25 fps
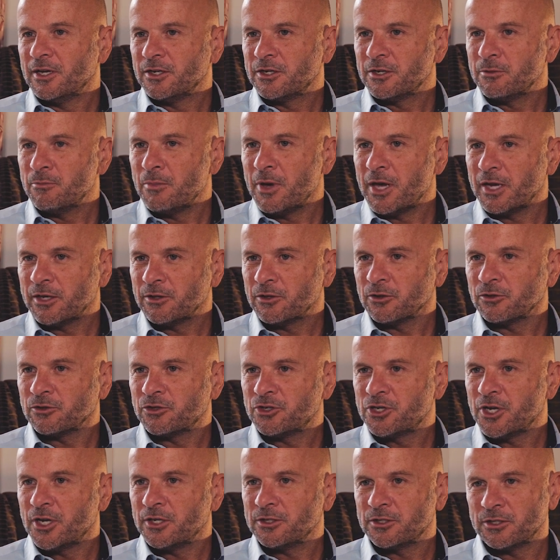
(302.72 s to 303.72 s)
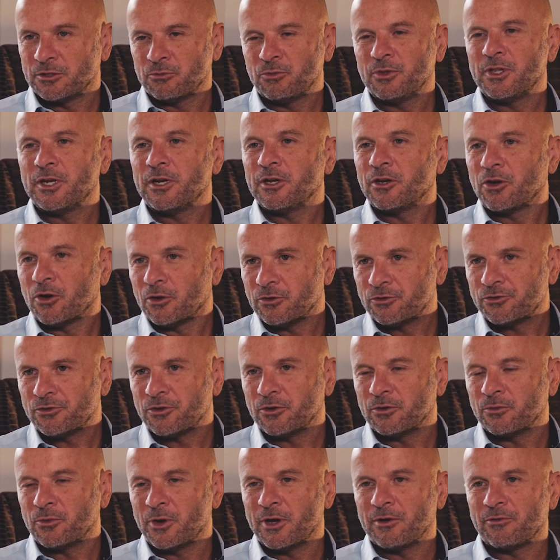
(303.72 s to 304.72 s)
to make those changes within a
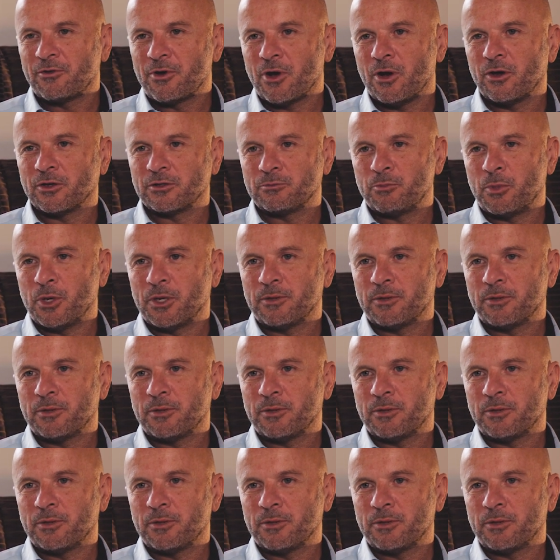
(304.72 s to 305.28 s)
controlled way, of course. But